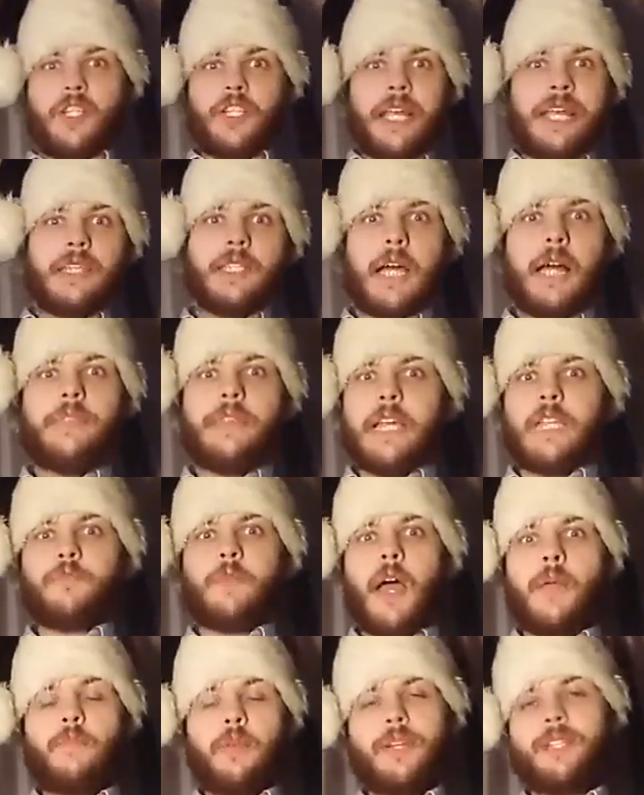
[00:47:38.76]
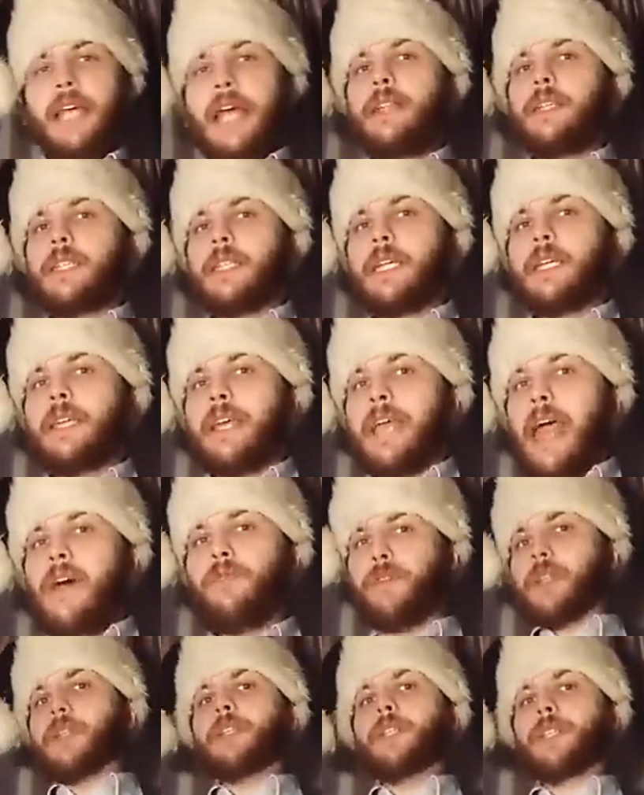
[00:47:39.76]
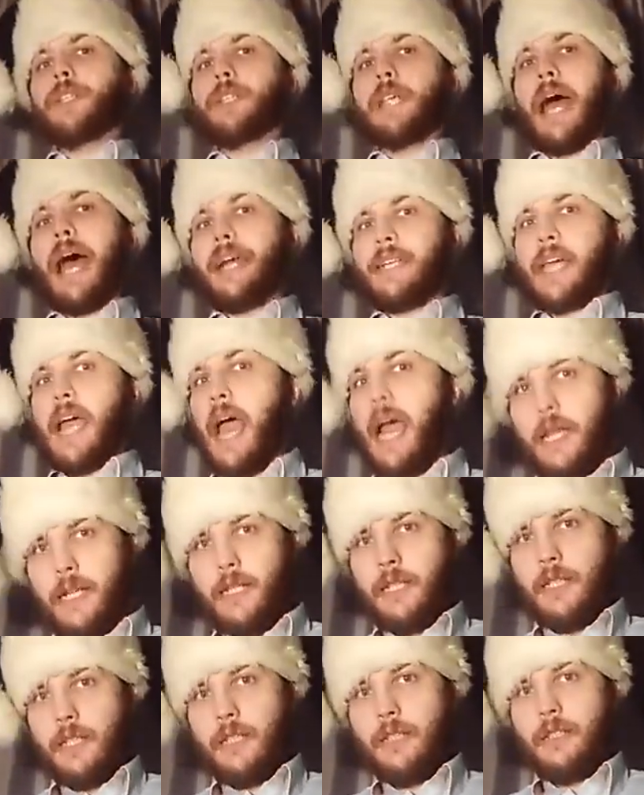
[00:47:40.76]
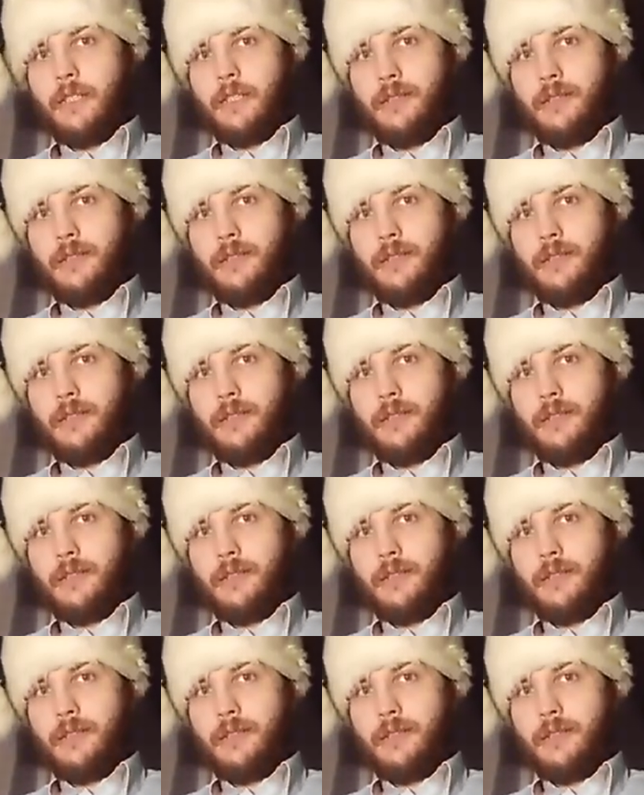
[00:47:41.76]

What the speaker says: She had done this by presenting the evidence at hand.